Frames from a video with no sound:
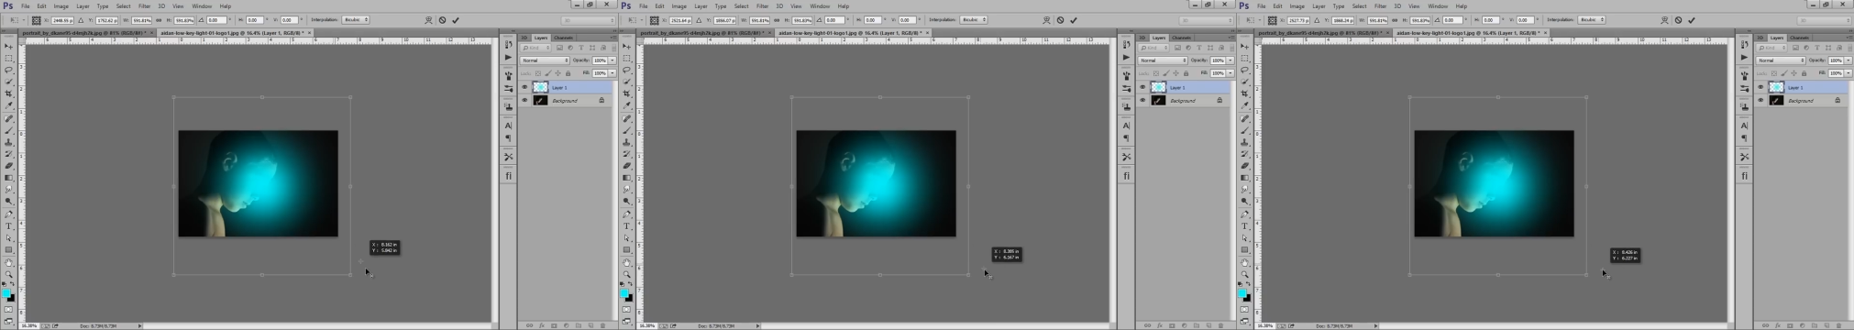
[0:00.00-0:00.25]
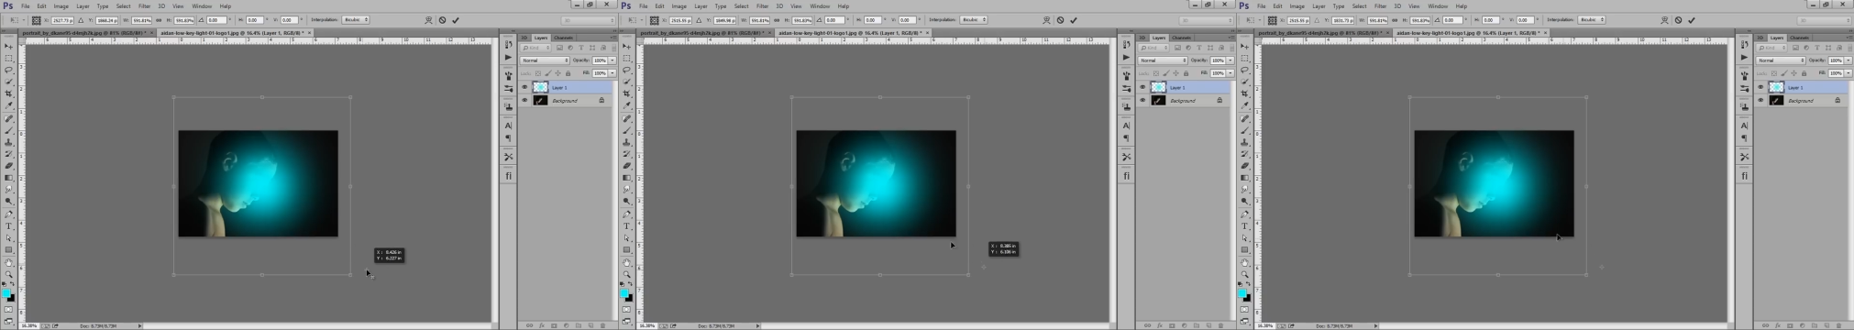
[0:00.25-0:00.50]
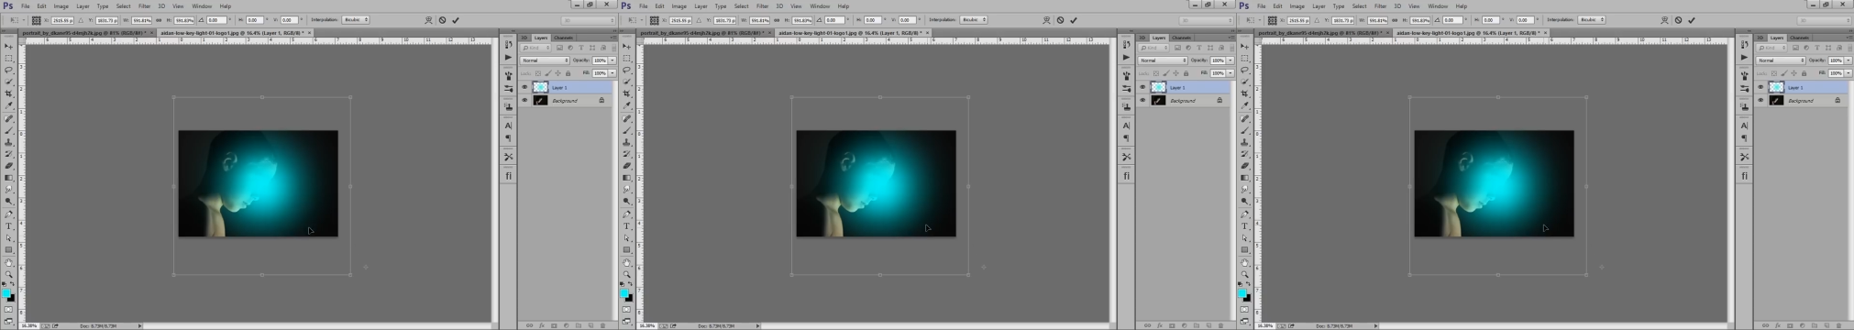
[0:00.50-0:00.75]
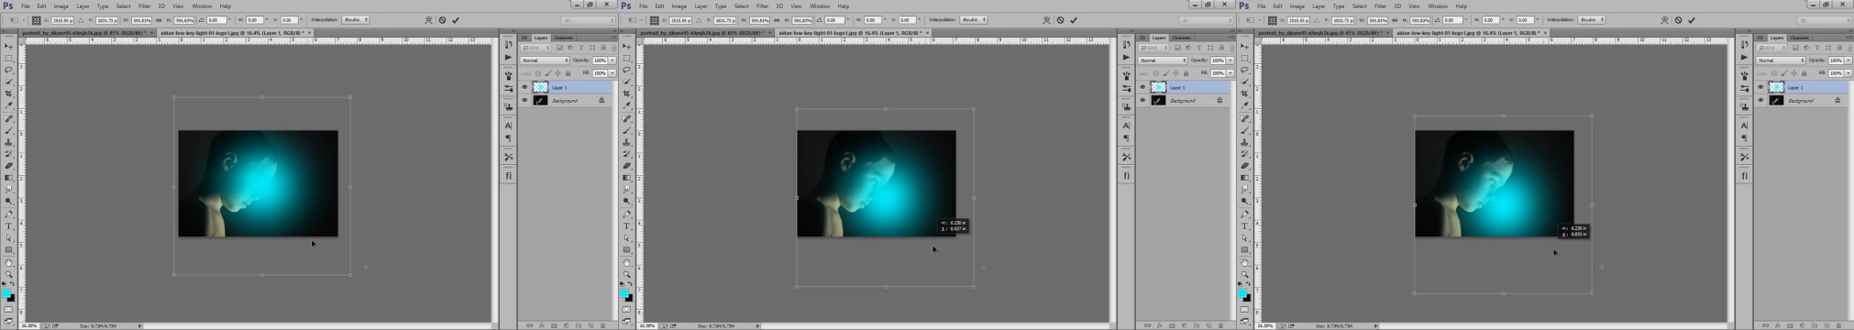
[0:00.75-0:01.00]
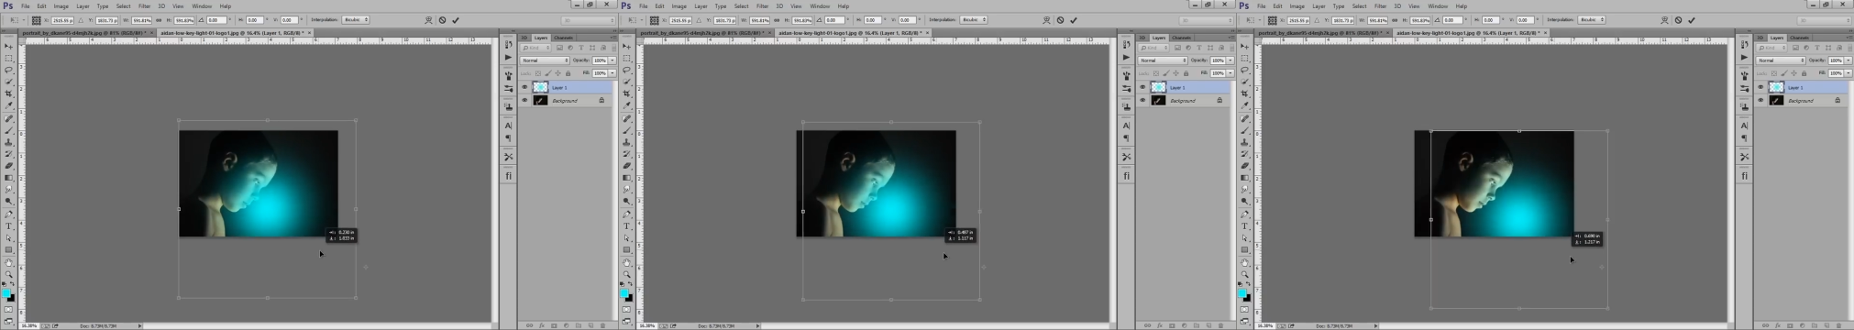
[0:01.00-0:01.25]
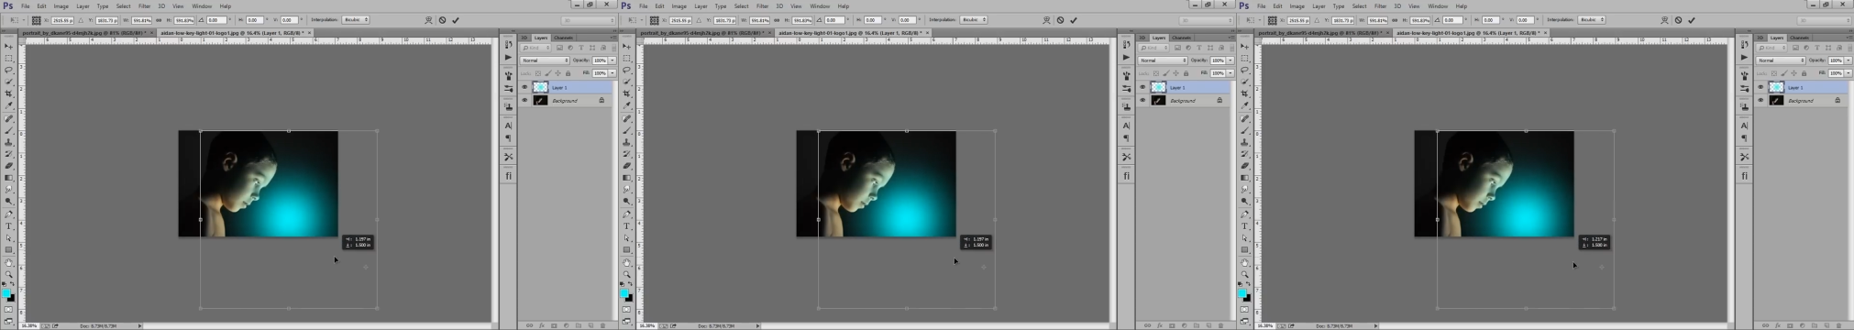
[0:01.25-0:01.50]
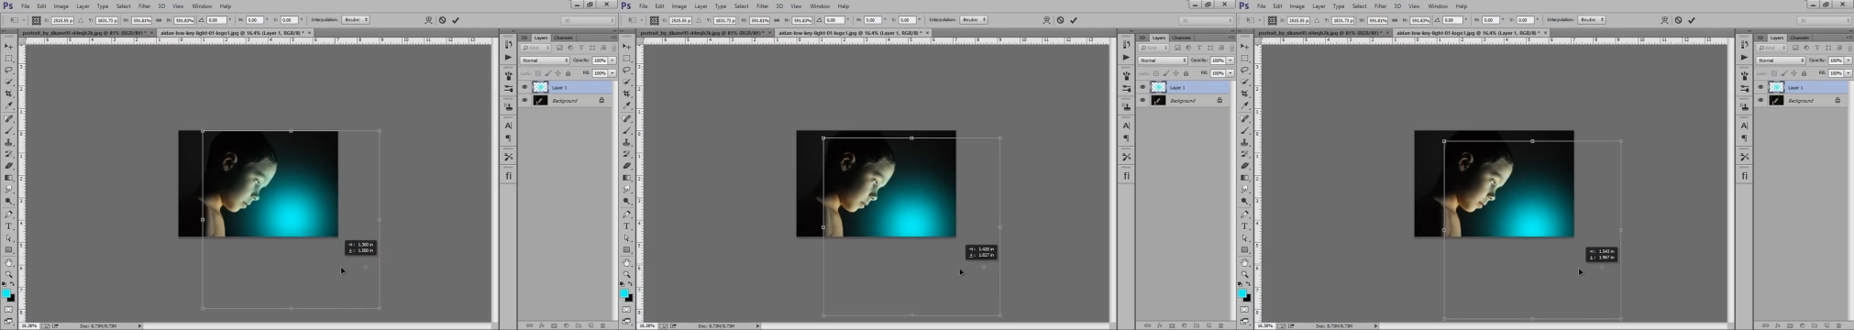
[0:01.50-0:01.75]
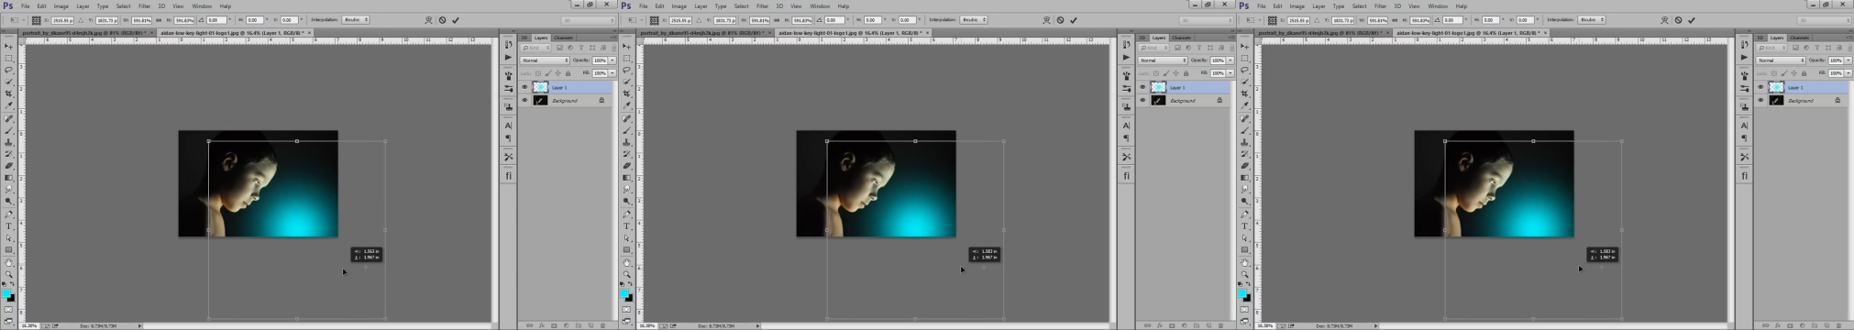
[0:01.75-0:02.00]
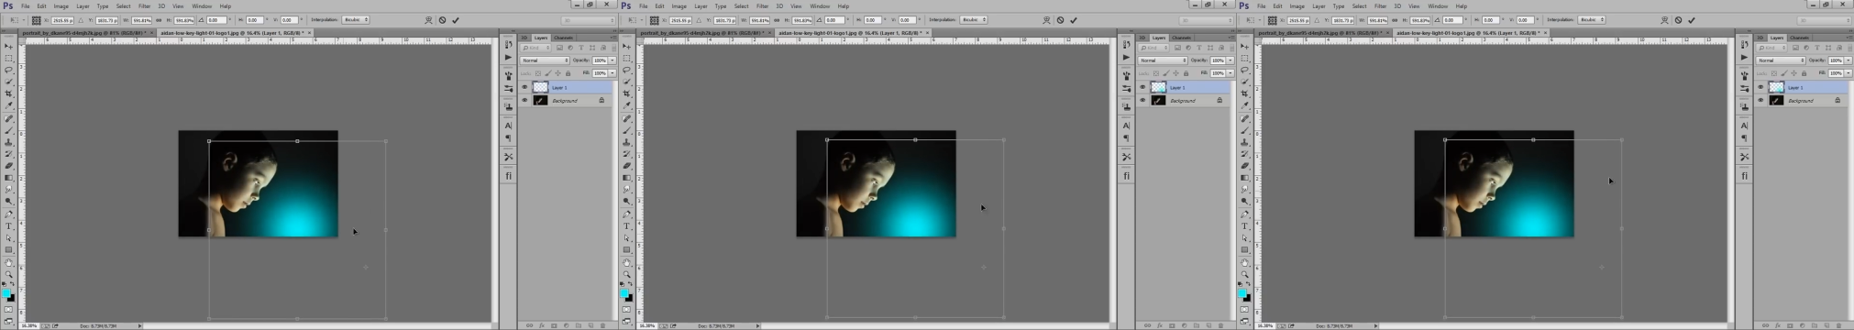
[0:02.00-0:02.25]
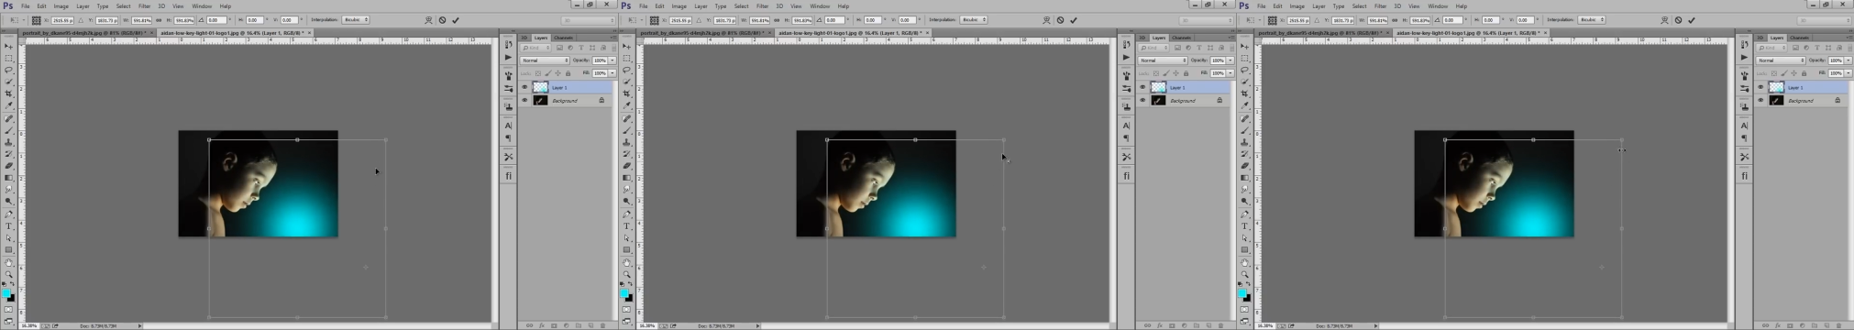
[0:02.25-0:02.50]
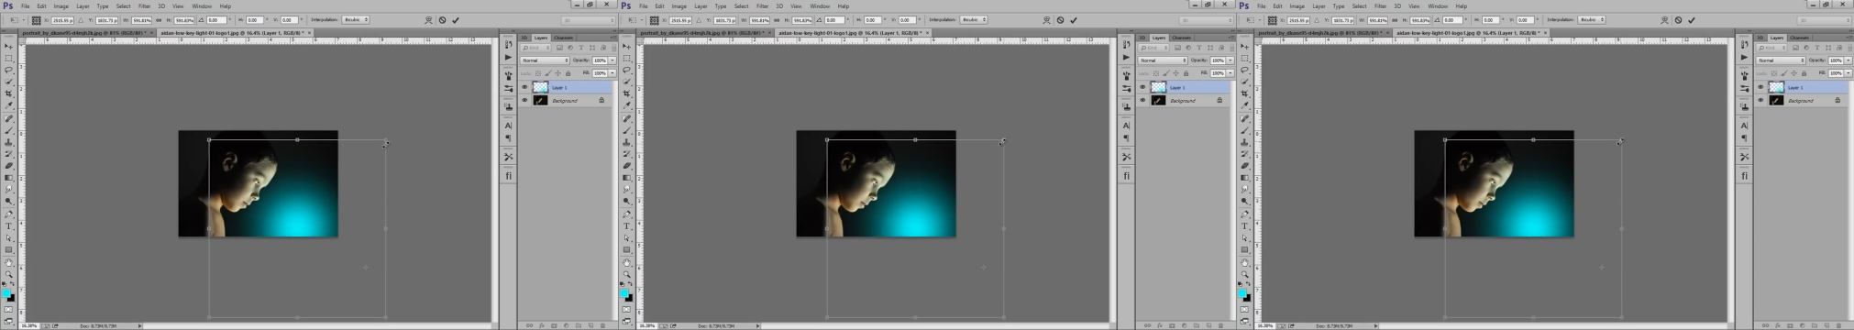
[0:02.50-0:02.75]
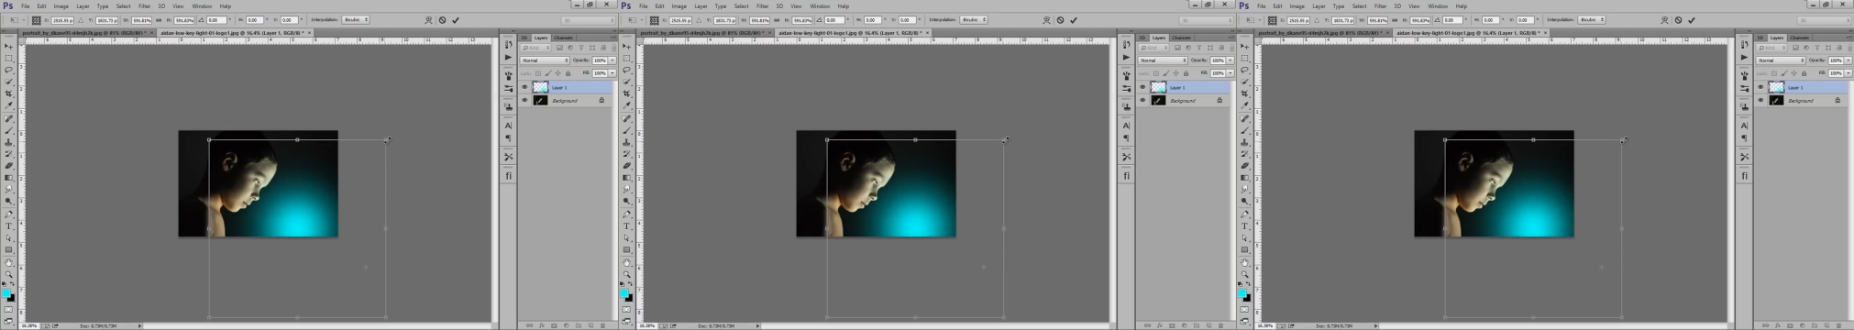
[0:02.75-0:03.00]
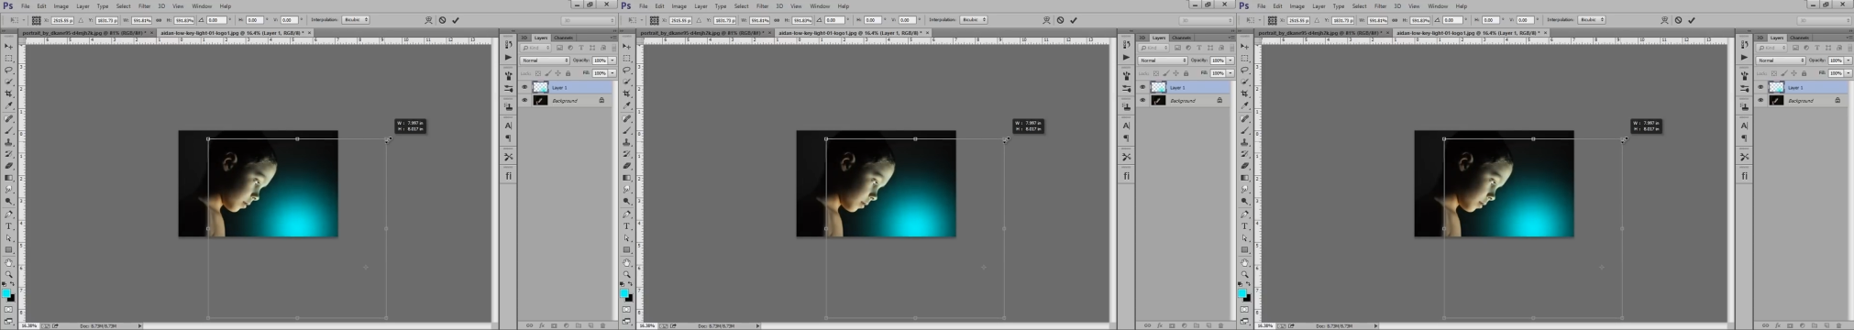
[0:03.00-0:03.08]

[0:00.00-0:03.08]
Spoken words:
Nobody's mouth can be seen.